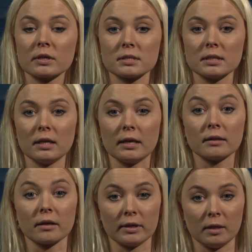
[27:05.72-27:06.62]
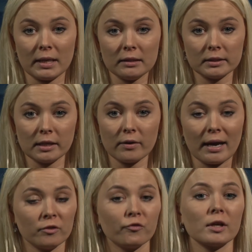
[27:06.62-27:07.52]
see their email there
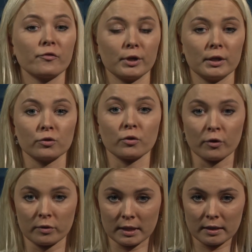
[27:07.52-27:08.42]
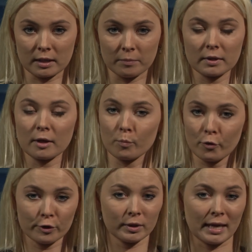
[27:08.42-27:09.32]
and feel free to contact them. They are
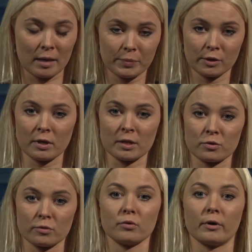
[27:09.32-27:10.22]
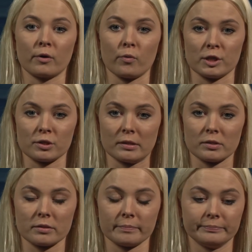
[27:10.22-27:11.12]
more than happy to answer to your questions.